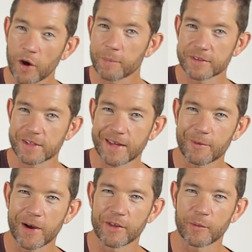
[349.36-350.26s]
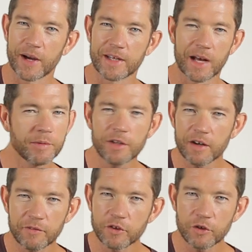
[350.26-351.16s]
Quite busy that way on the way down, but you
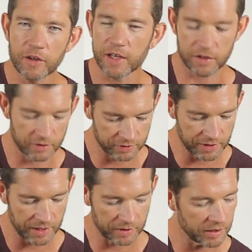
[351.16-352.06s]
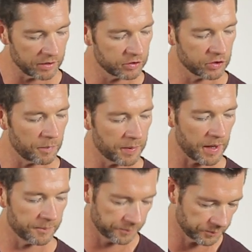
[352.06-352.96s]
don't have to do that. You can just stay at the lot to top part.